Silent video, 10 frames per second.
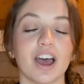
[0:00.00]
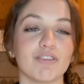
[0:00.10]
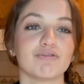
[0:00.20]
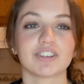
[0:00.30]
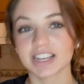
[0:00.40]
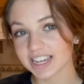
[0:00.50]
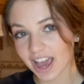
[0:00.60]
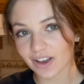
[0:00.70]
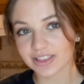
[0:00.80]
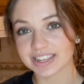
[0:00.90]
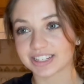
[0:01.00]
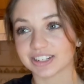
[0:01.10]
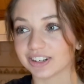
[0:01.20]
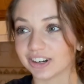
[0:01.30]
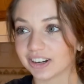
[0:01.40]
a really healthy
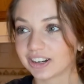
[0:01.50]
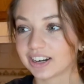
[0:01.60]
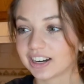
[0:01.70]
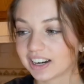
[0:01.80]
dinner